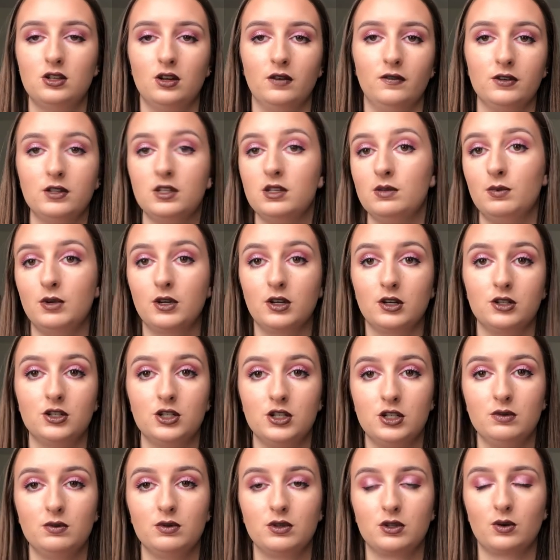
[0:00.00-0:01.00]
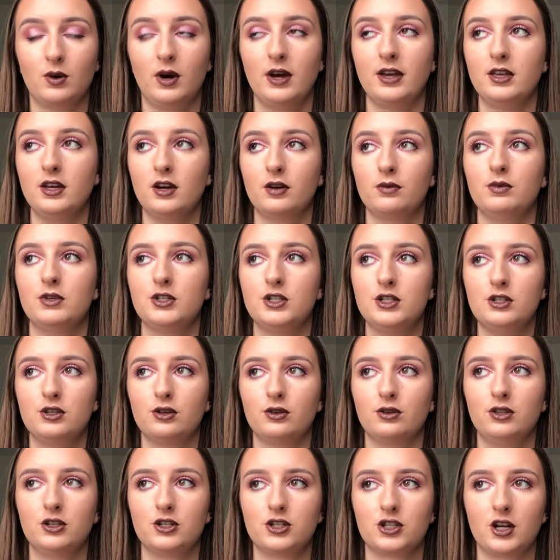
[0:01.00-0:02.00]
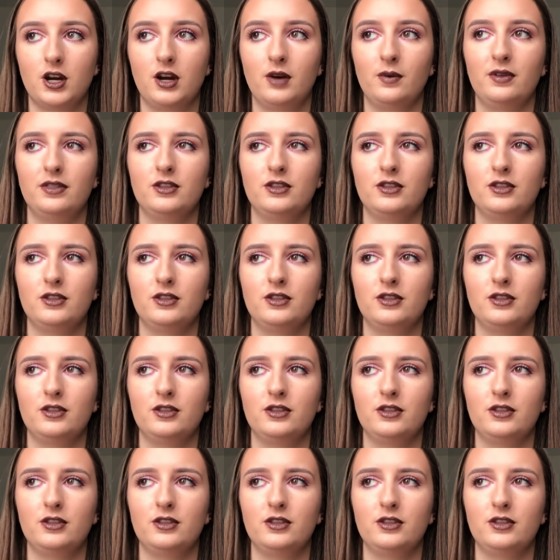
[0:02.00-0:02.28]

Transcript: obviously because she was quite young when she joined the show,